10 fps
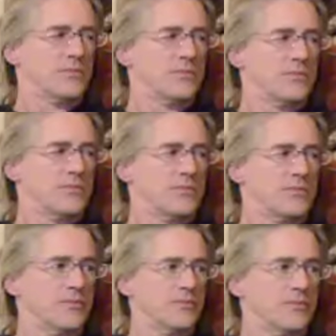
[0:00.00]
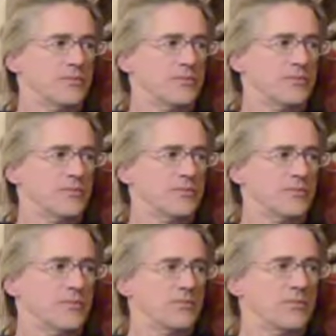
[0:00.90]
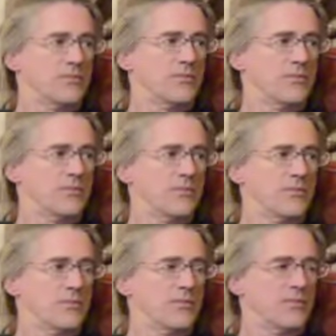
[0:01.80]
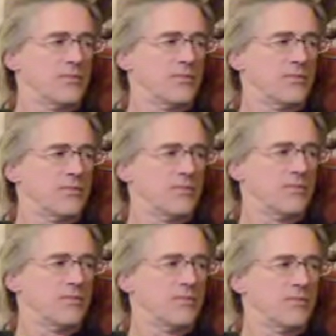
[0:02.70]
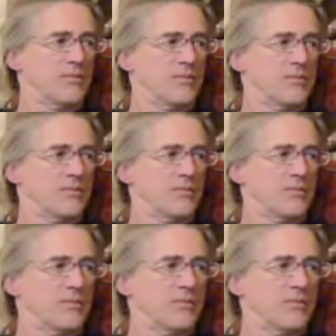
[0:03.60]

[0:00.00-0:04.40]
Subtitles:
(silent)